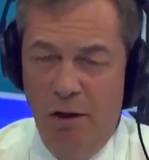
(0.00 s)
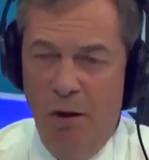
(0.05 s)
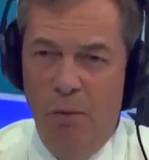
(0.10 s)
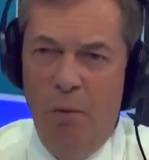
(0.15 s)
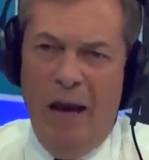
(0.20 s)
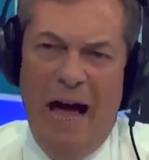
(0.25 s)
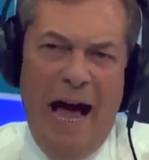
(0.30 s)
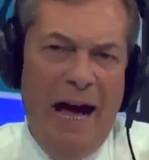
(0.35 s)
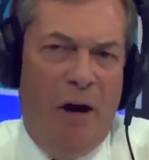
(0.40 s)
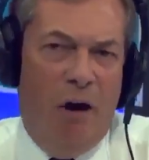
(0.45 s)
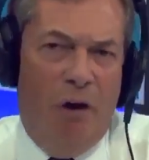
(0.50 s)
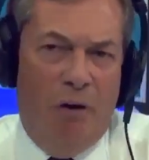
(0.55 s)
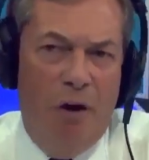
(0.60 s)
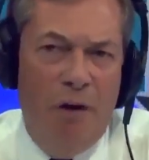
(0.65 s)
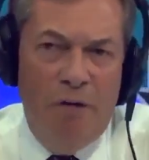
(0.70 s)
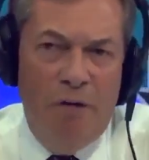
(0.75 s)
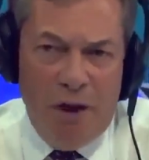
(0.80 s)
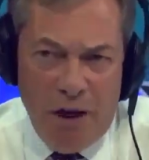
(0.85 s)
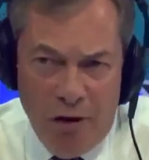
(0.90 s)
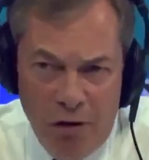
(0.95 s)
Well, hang on.
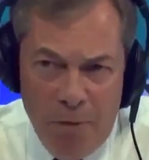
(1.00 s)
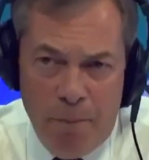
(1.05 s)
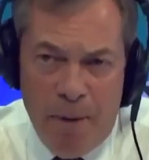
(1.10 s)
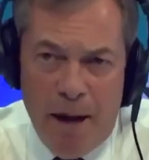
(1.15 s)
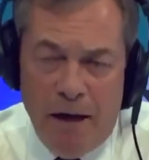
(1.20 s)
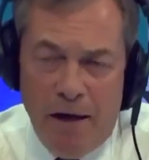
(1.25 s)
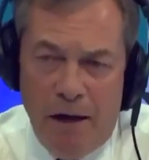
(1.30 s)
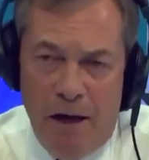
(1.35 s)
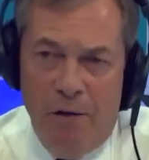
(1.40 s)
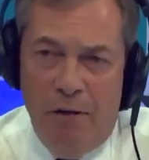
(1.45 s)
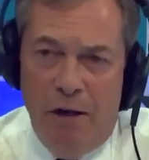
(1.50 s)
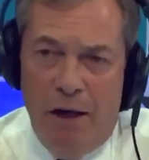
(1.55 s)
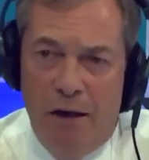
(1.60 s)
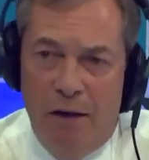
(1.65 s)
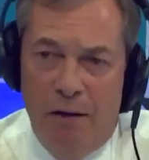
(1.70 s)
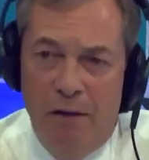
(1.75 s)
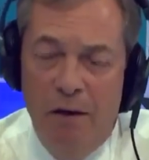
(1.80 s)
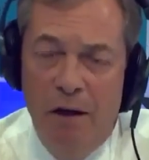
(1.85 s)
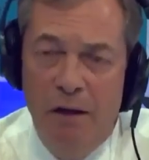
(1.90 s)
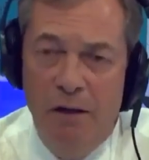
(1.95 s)
the European
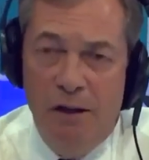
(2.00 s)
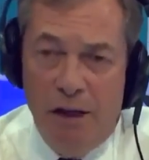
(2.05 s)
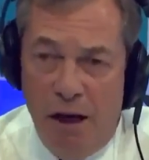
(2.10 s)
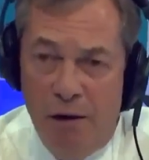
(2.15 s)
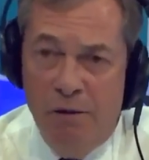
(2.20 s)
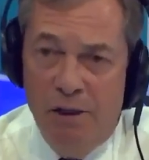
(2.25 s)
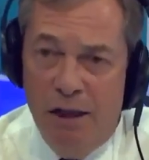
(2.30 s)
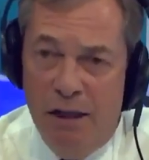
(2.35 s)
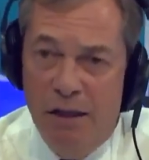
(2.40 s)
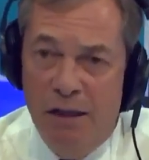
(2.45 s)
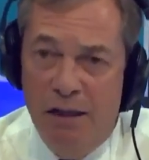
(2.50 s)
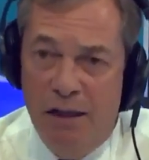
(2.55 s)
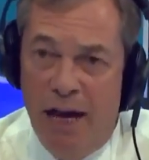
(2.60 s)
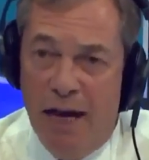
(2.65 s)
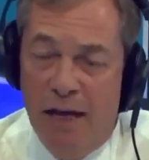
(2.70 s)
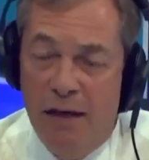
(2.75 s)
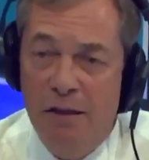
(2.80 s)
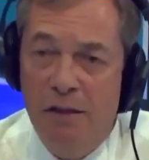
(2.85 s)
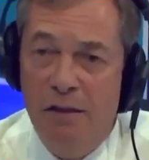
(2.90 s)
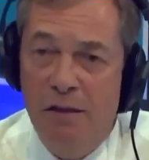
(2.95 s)
Union don't
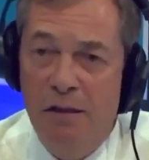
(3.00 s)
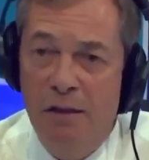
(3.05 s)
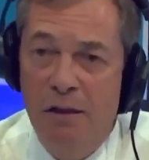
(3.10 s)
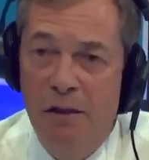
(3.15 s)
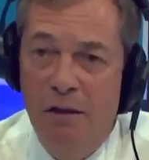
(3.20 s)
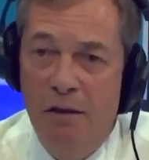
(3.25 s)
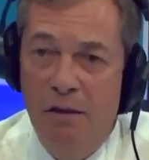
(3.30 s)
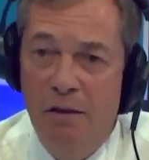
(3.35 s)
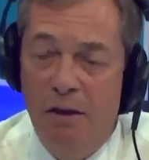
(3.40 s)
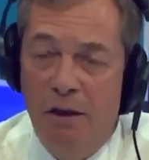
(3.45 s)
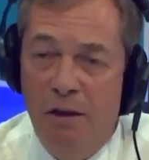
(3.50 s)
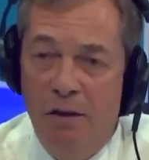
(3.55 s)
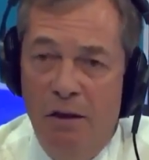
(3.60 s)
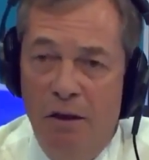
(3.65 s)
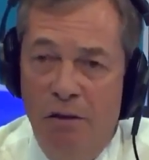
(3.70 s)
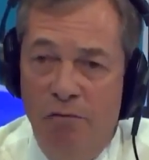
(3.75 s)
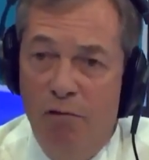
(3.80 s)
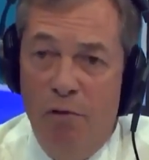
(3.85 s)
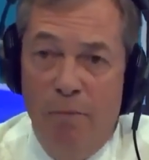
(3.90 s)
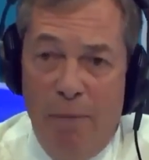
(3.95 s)
insist that
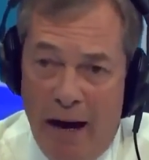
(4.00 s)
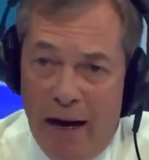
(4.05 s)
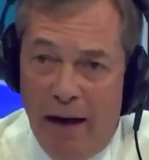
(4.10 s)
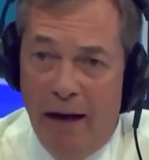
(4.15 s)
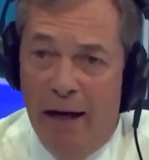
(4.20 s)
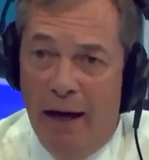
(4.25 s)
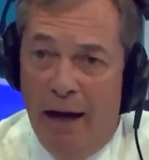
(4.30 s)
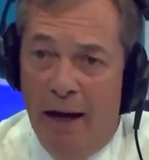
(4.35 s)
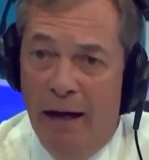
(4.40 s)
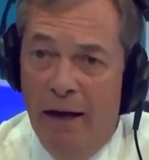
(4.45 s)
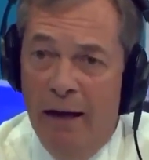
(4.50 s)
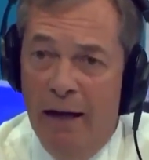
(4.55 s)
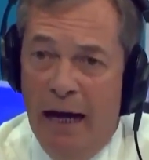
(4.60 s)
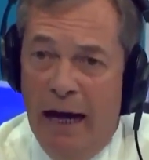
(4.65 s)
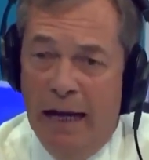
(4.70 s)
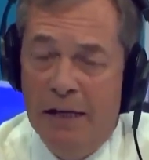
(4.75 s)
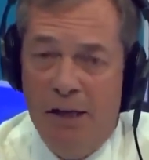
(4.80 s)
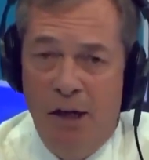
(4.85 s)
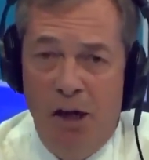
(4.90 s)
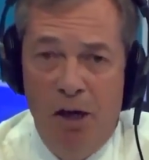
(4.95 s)
Romania
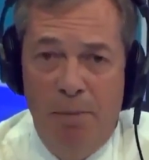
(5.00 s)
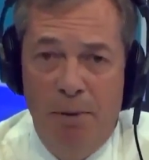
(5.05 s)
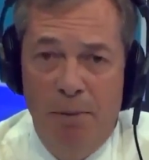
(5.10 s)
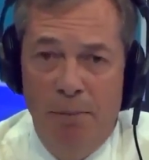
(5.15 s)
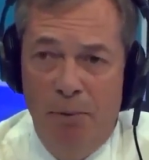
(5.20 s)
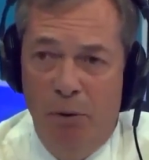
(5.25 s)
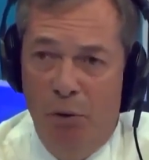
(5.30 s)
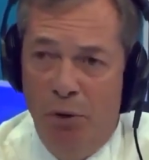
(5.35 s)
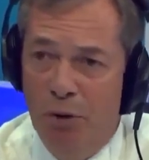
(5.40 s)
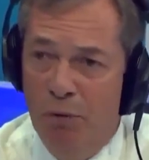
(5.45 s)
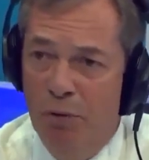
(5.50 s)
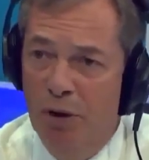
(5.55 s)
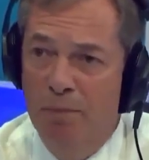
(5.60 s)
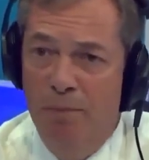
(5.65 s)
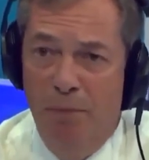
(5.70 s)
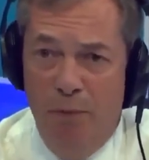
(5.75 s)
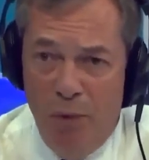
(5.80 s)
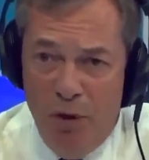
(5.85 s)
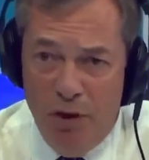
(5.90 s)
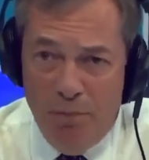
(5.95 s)
has an open border
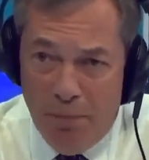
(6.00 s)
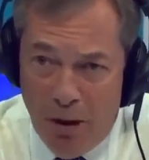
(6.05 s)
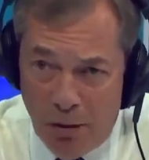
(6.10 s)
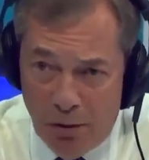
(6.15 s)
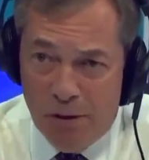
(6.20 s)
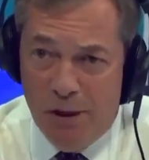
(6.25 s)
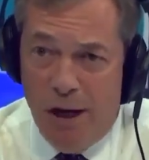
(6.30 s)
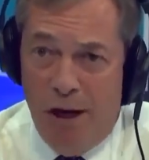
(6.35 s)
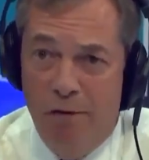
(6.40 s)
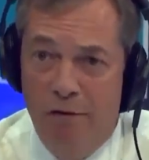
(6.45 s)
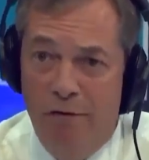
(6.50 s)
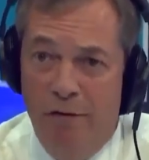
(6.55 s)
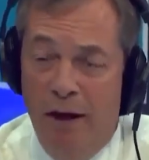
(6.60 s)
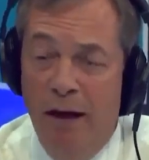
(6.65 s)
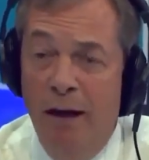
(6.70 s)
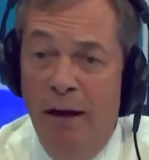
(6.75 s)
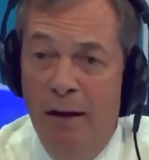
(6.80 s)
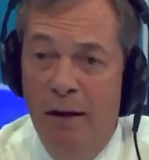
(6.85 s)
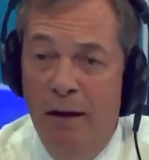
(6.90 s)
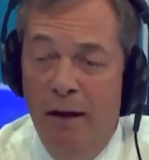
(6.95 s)
with
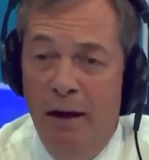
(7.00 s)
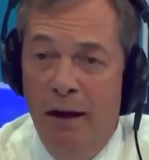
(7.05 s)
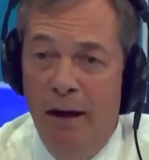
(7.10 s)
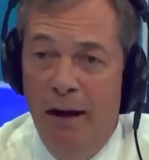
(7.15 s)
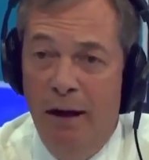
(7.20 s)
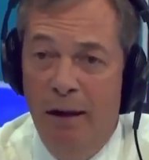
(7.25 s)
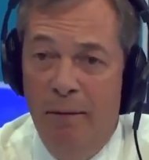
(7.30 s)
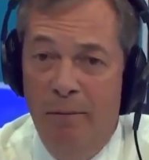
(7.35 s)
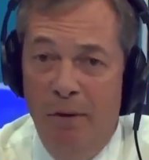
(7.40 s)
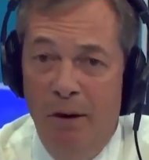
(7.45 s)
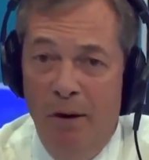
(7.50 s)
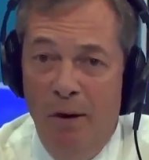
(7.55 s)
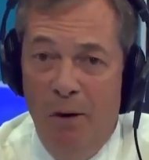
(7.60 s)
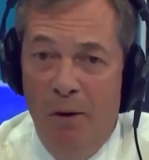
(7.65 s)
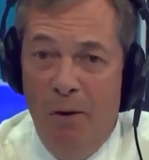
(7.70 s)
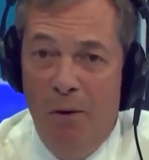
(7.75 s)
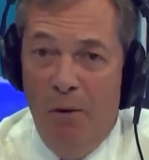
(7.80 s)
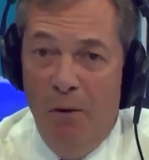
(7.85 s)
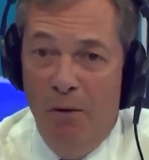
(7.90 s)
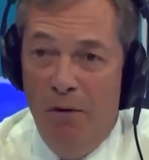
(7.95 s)
Moldova
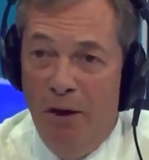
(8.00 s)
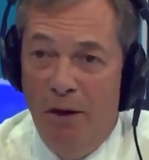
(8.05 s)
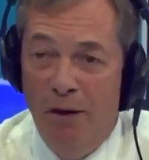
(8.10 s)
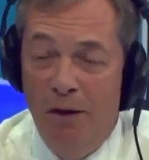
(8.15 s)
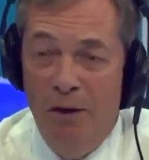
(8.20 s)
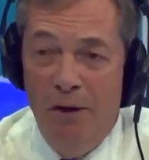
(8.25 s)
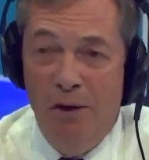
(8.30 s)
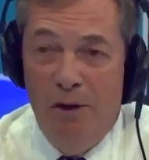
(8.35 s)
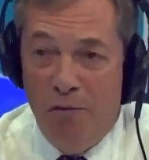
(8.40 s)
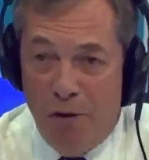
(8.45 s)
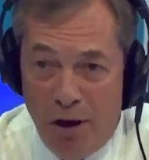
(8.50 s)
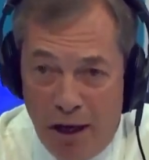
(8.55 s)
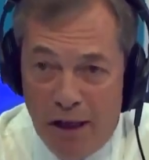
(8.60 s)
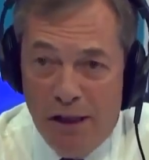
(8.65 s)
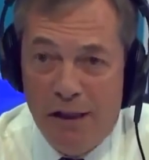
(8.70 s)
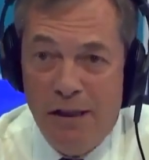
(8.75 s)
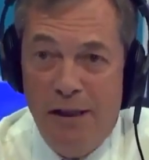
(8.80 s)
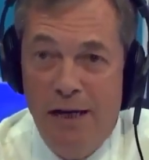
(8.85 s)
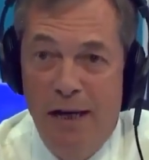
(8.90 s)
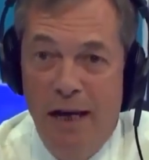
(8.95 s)
or that
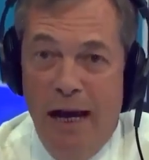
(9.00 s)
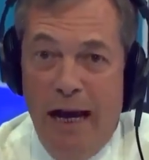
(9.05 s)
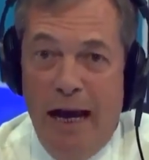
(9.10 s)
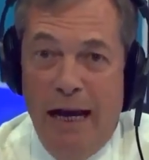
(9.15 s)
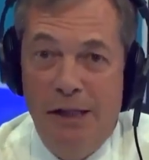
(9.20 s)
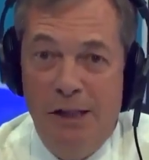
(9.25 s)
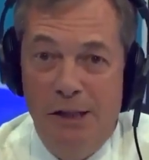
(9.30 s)
Greece has